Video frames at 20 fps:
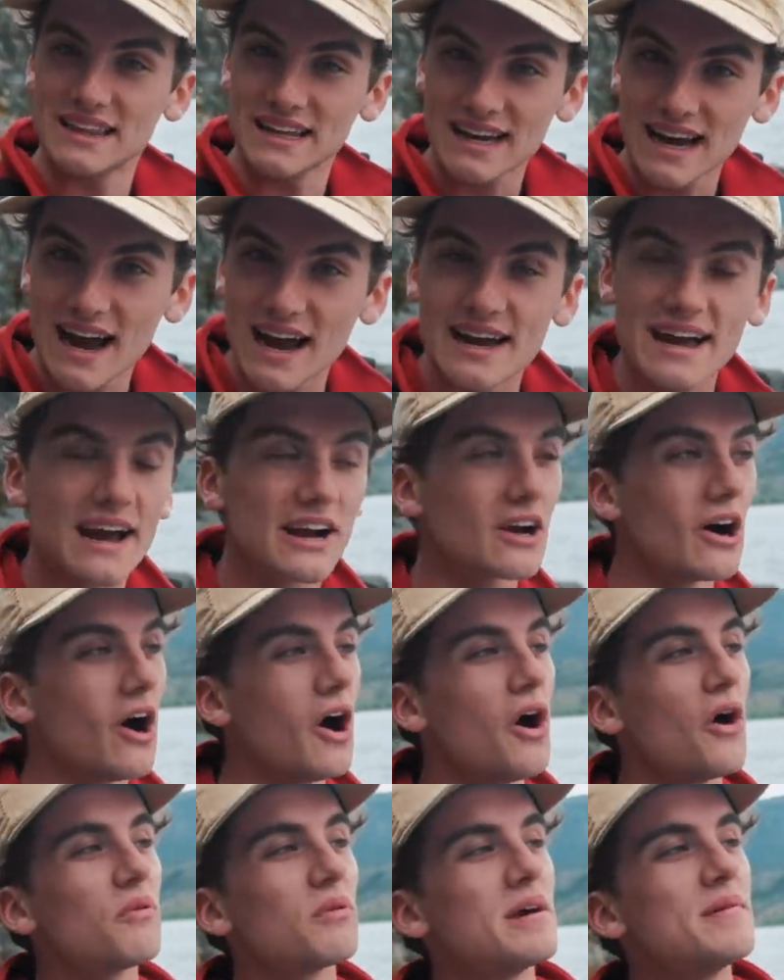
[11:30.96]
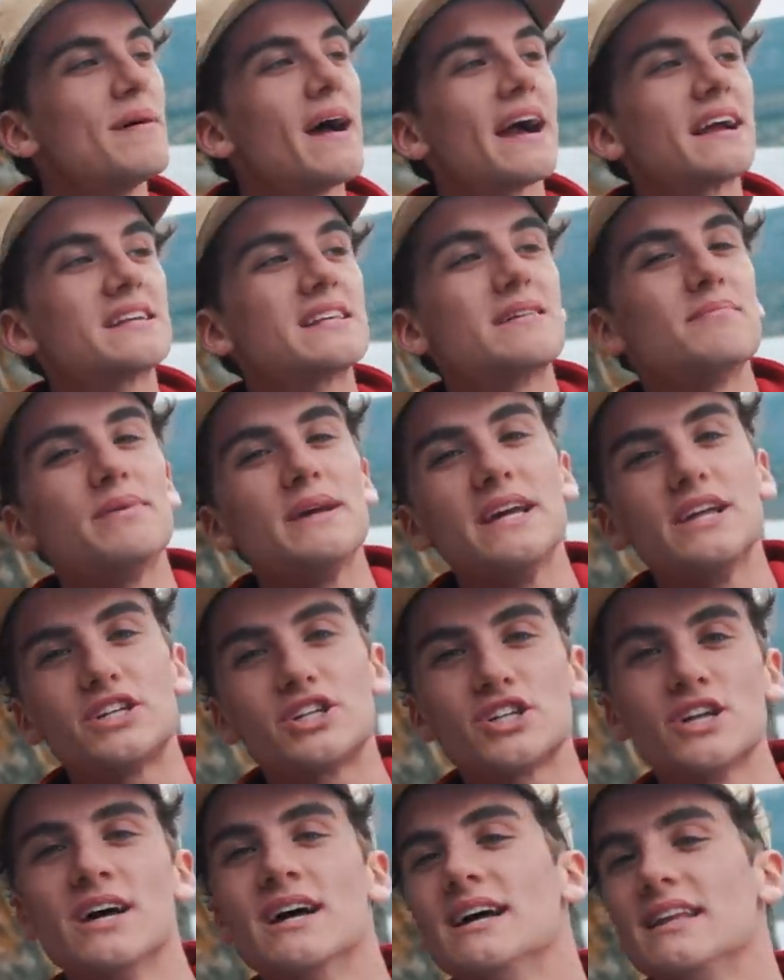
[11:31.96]
the kayak all the way back to the
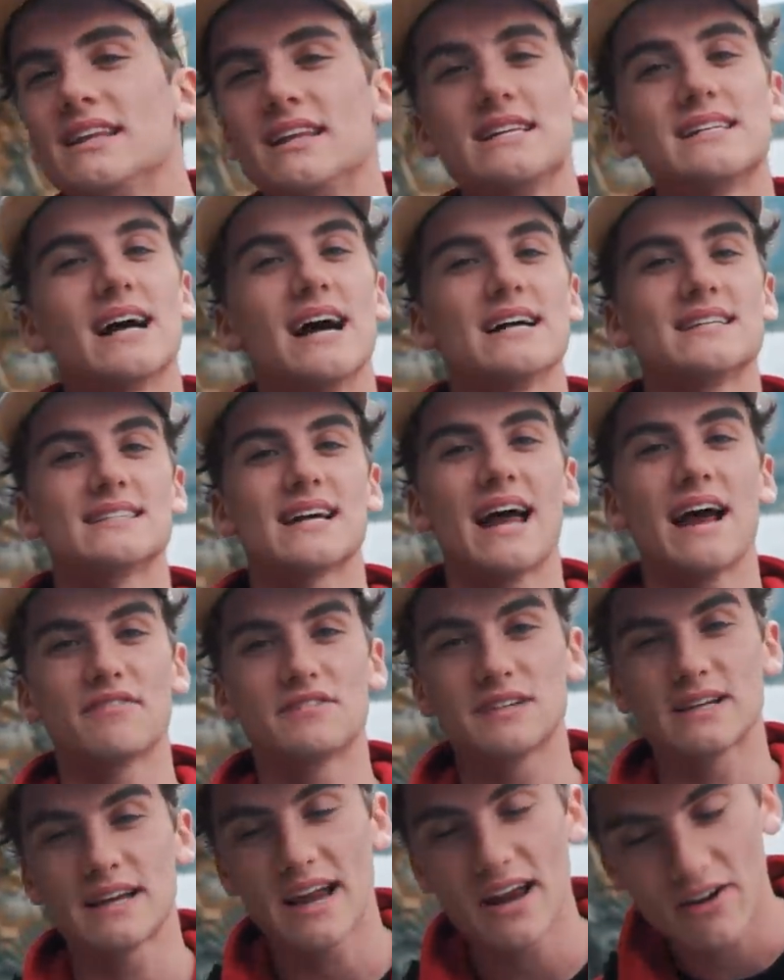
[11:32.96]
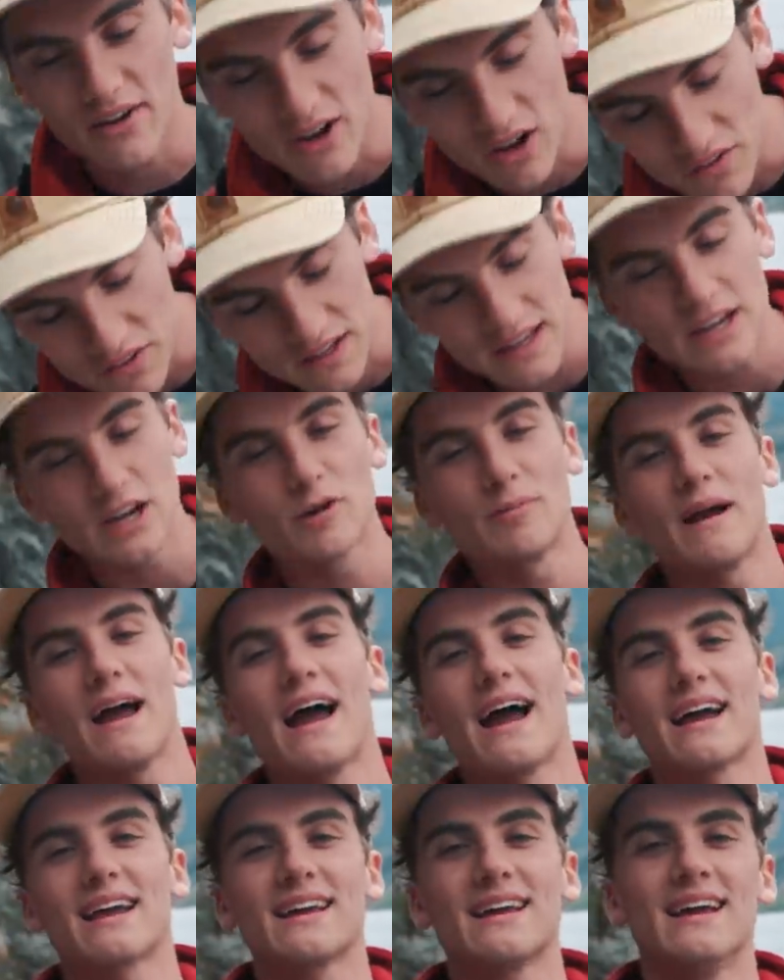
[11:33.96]
beach. These guys have to carry all the gear
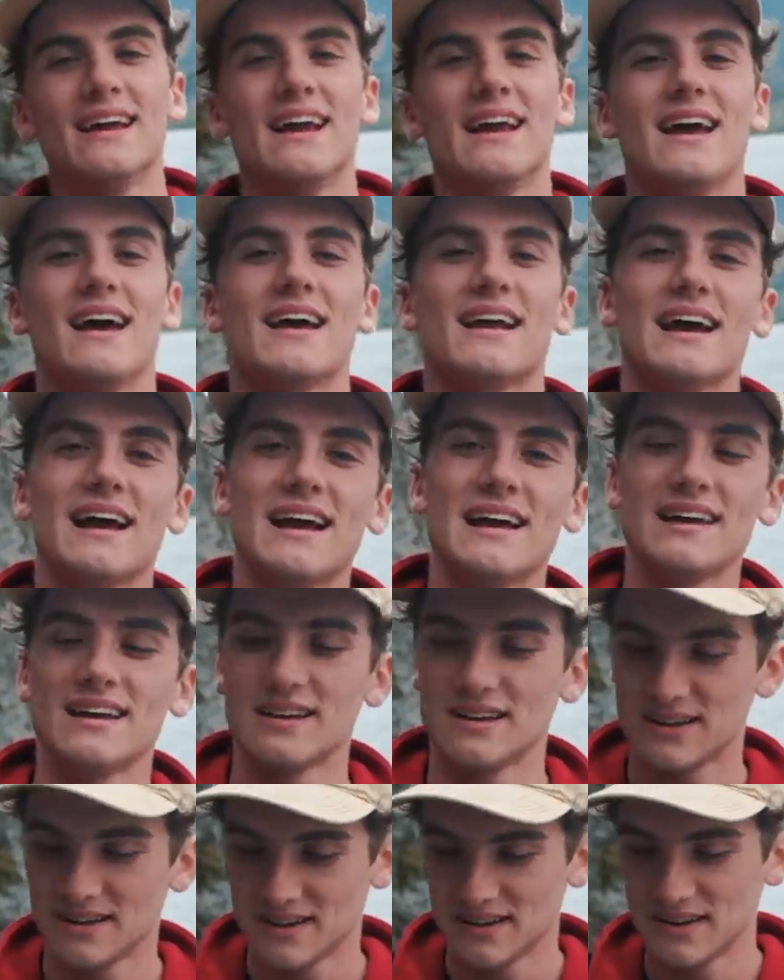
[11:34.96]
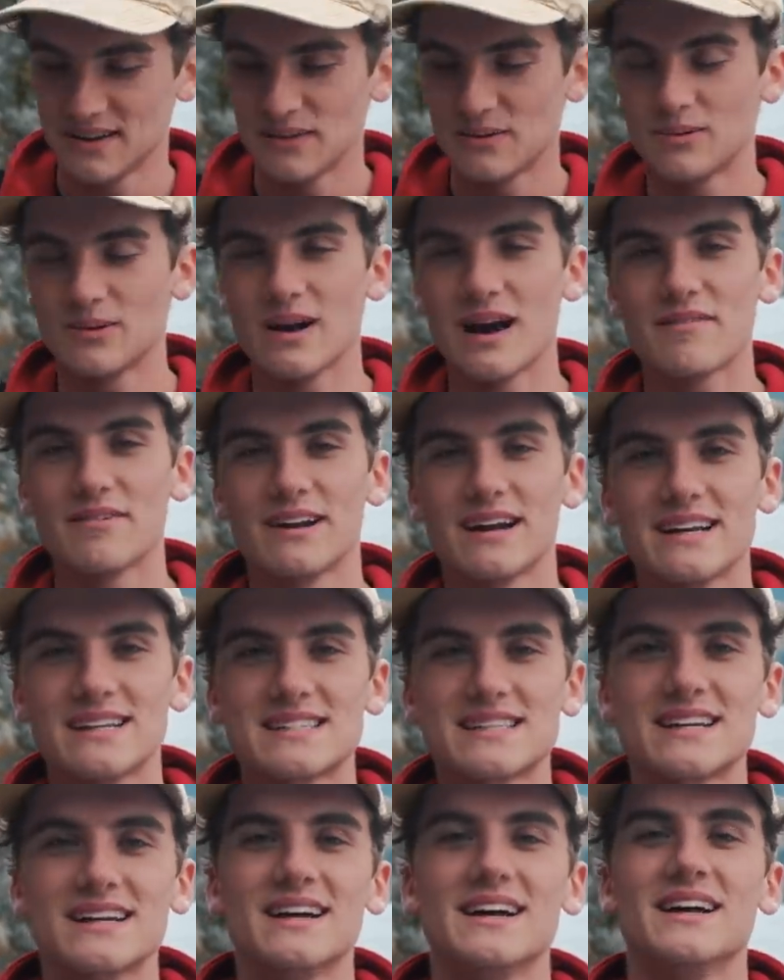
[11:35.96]
back, and I will have a
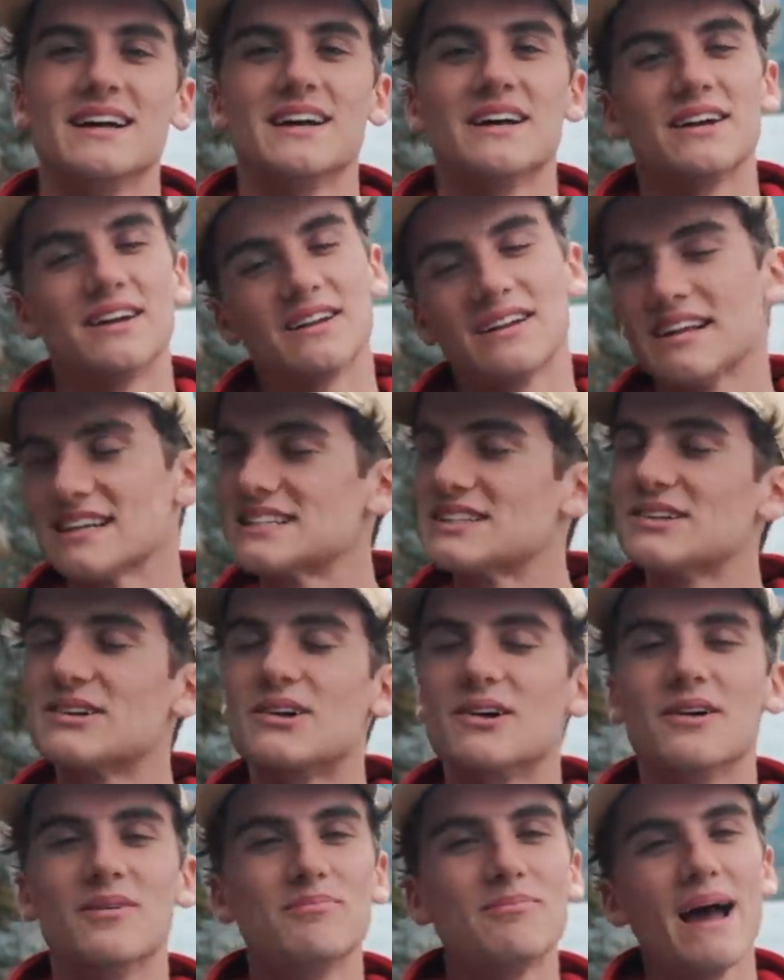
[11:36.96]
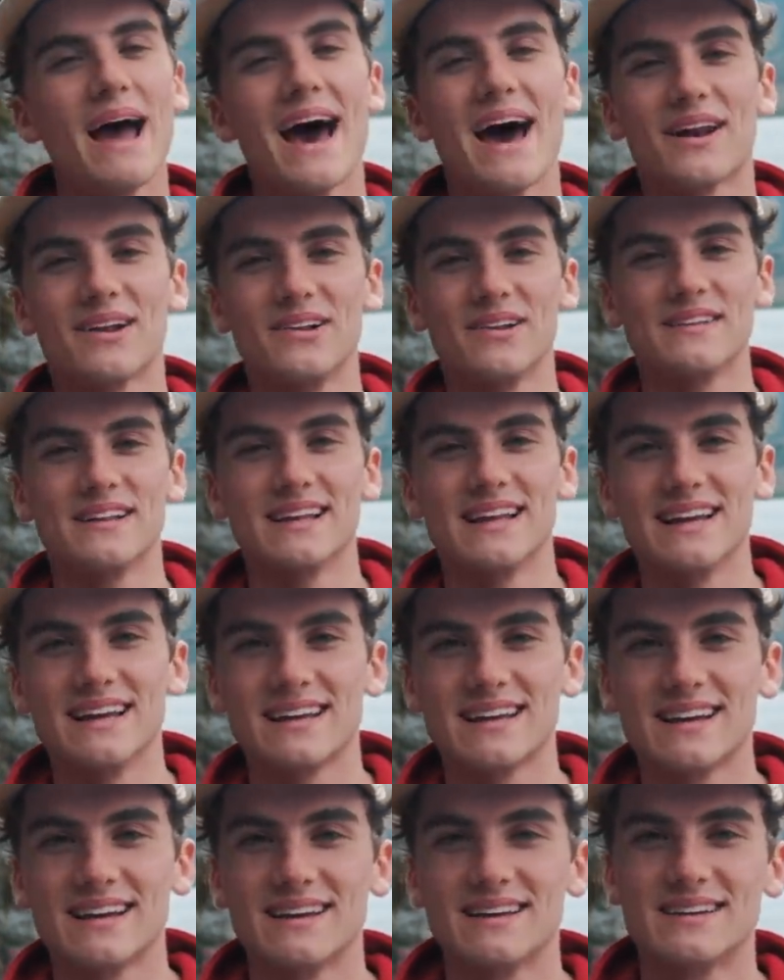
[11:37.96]
nice little paddle on the lake.